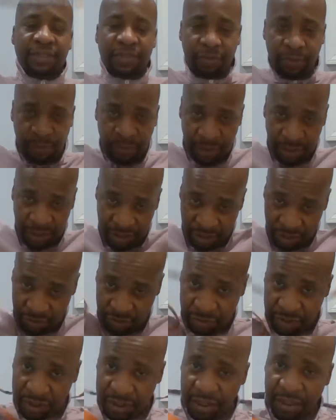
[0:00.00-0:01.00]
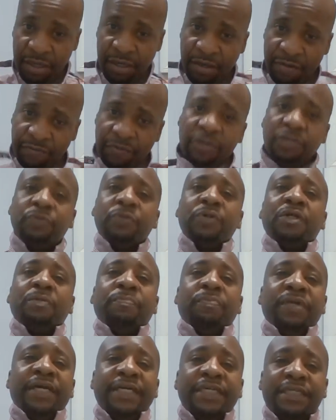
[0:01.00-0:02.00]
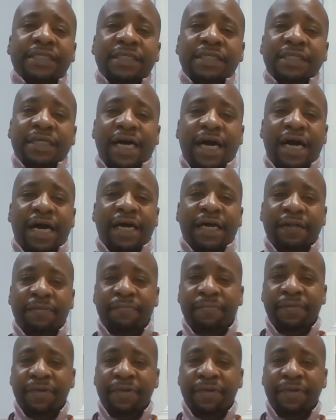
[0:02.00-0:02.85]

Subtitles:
So what we're going to do is, first we're going to place the tie.